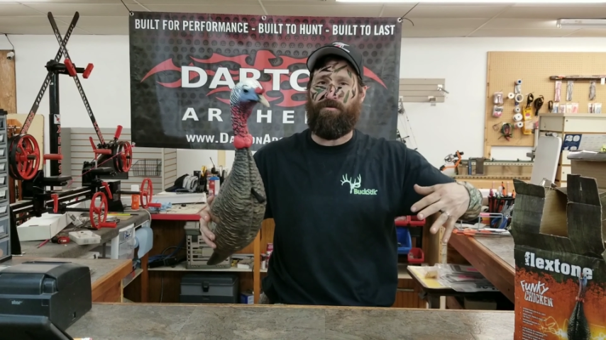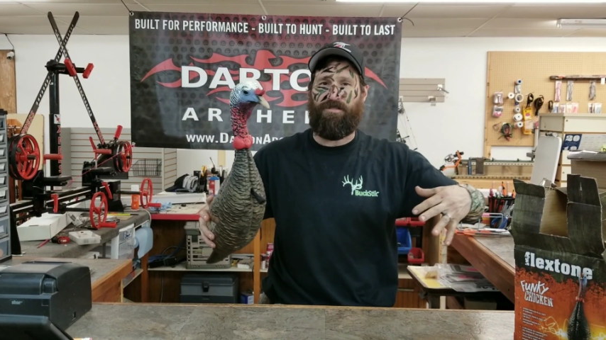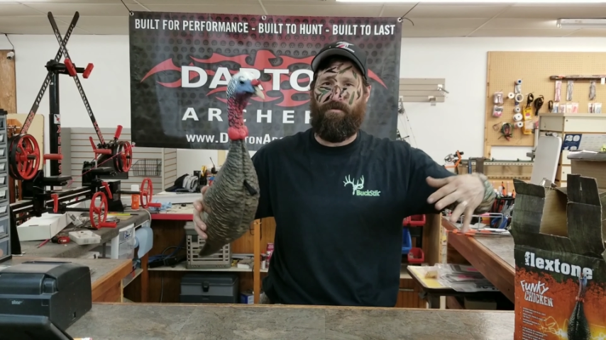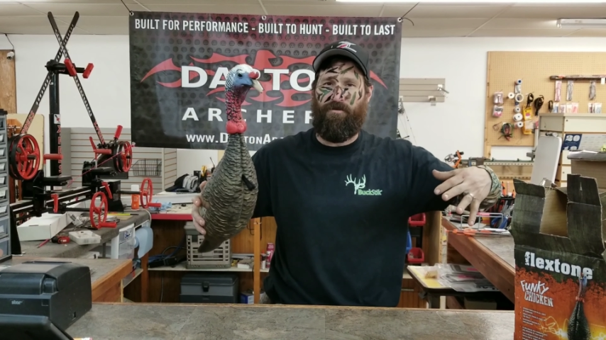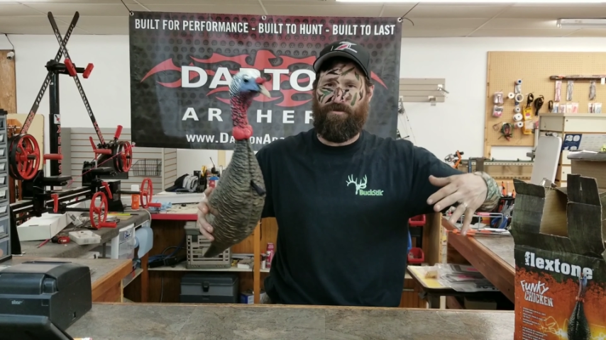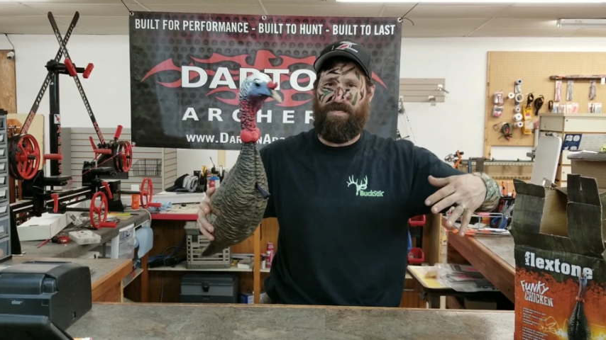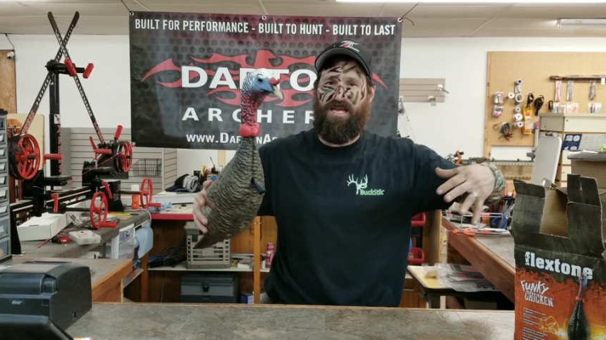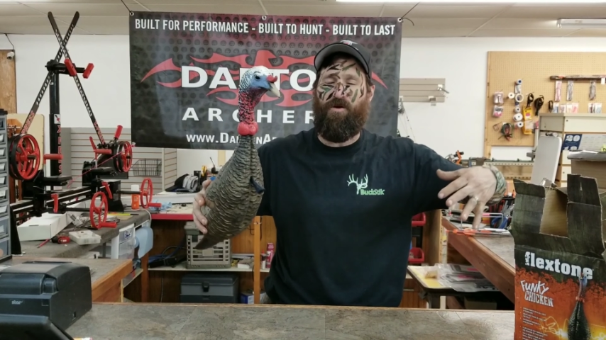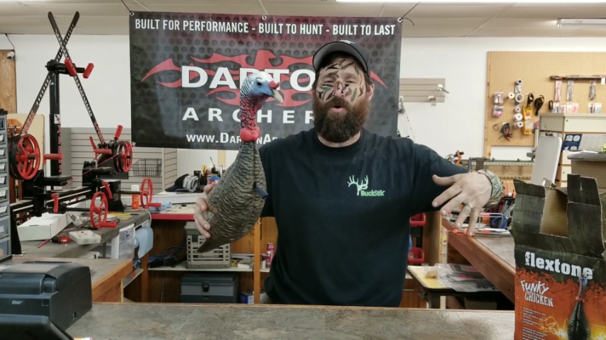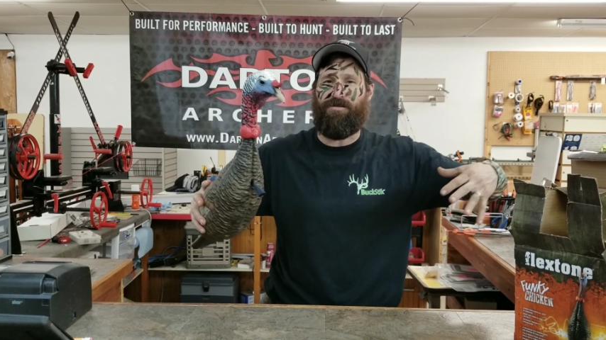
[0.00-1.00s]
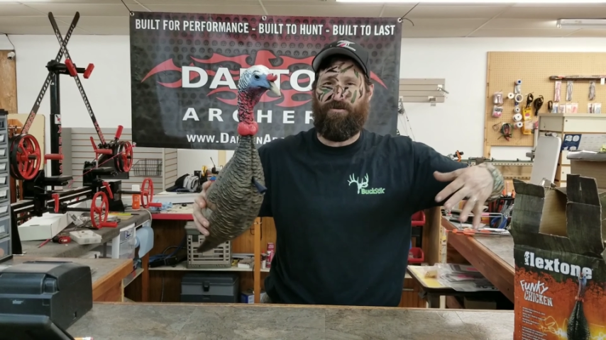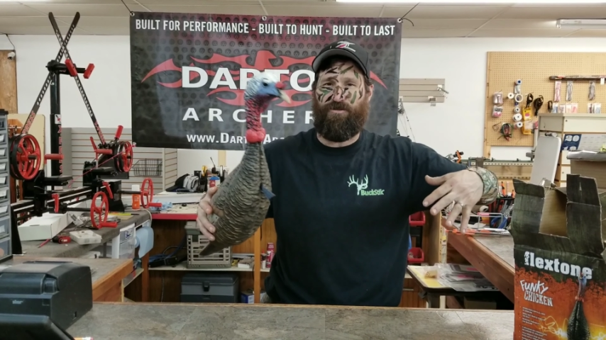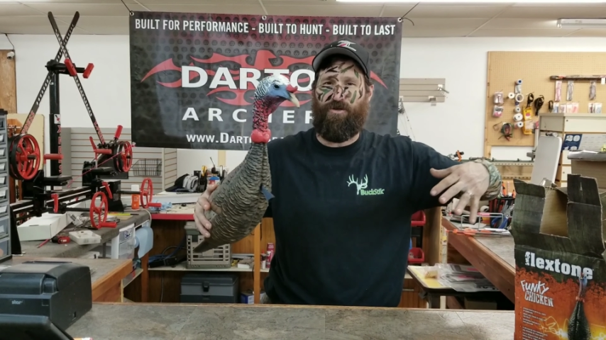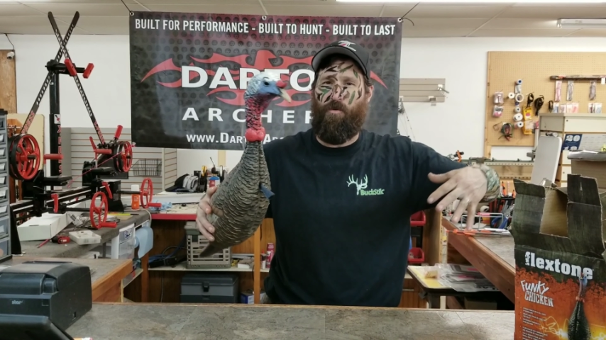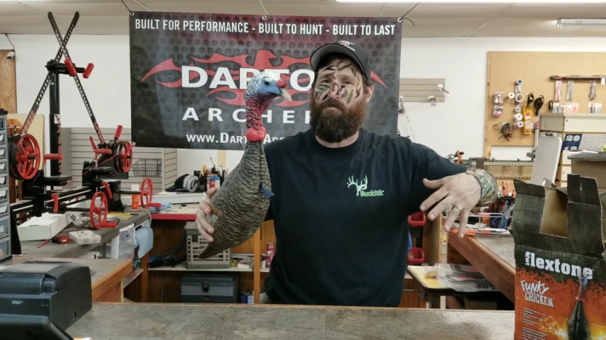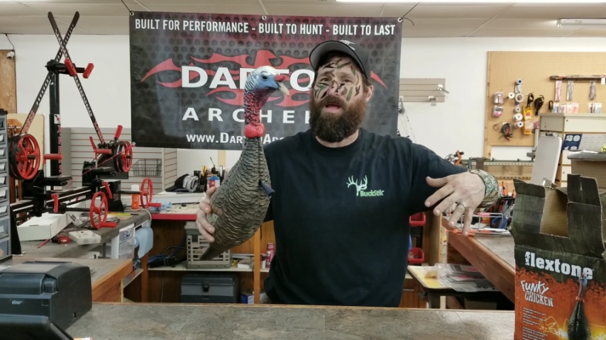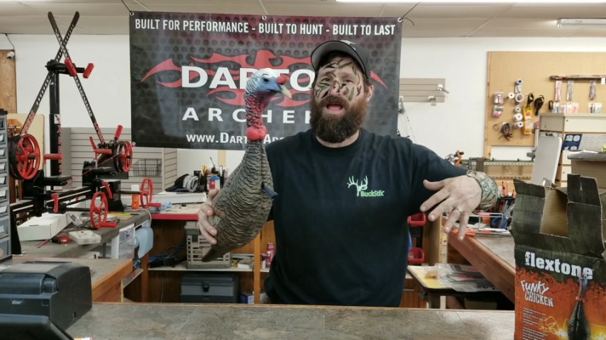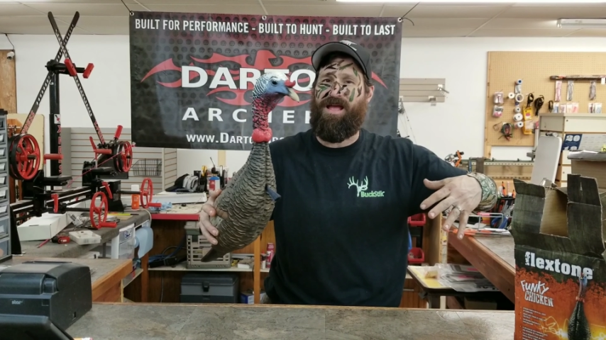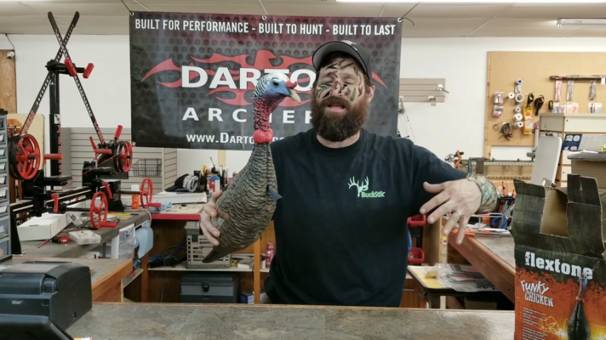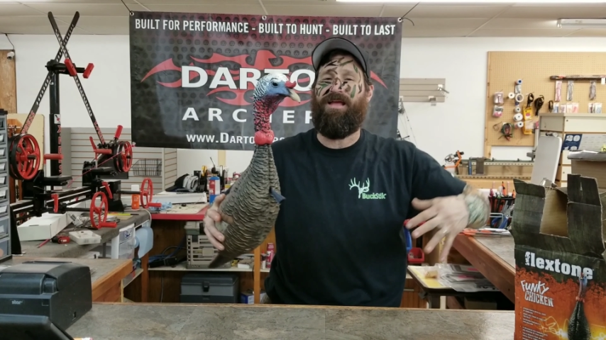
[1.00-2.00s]
some of those decoys are so
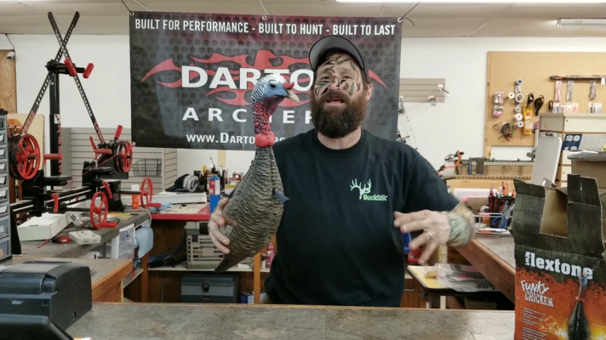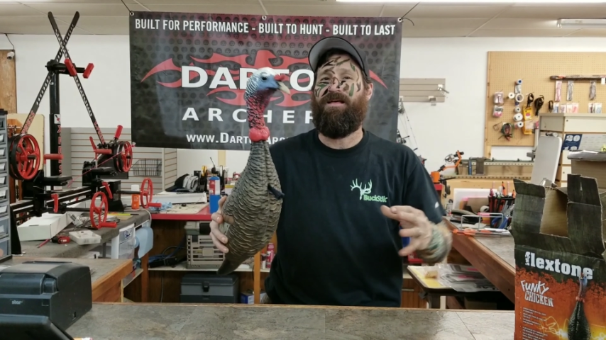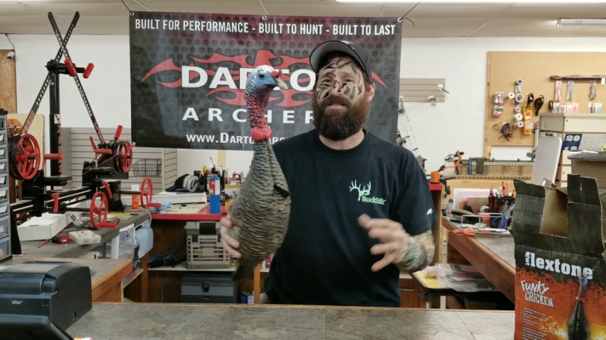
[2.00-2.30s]
big